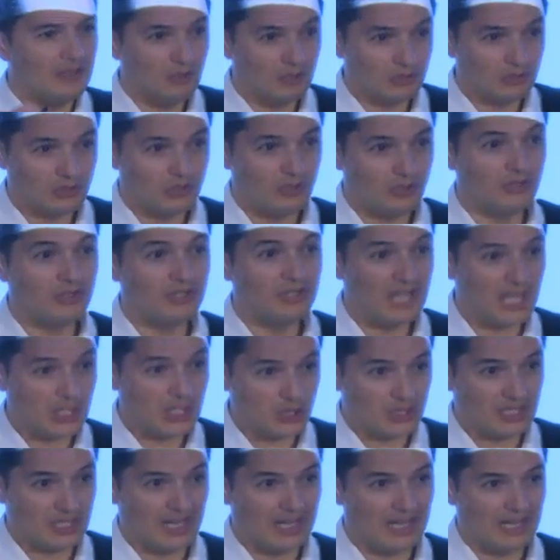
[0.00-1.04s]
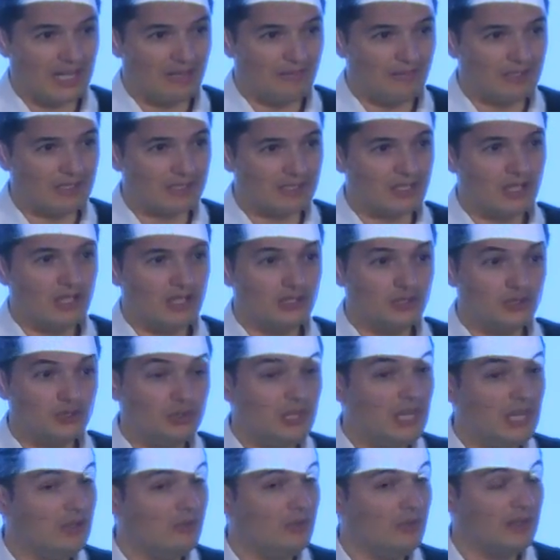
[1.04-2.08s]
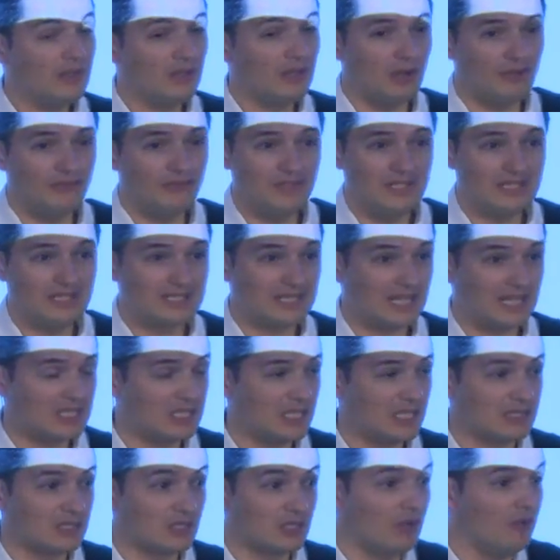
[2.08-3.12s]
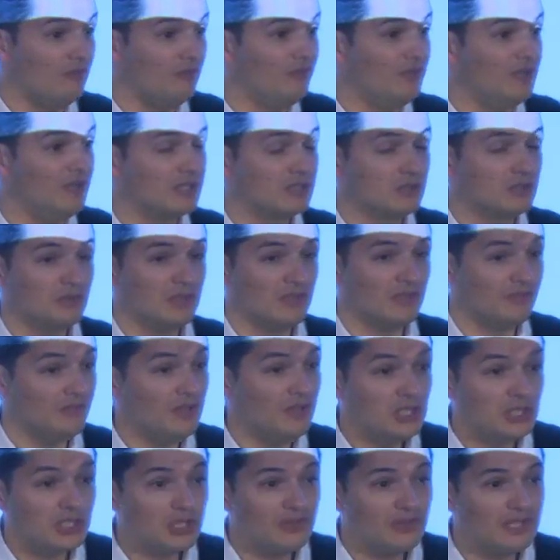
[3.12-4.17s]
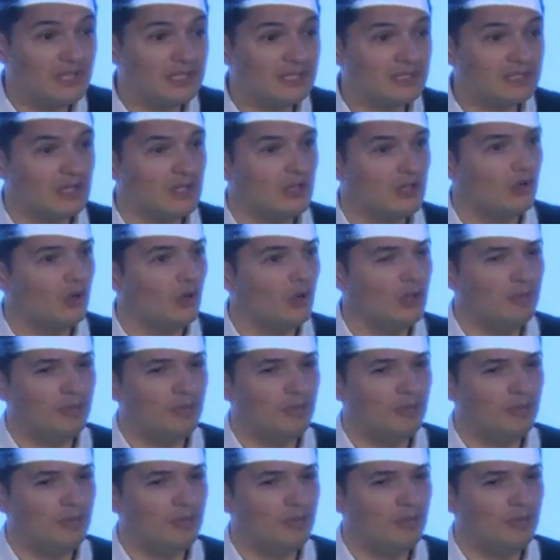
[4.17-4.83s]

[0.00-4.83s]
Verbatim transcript: and also on national levels to deal with conflicts such as conflicts with fisheries,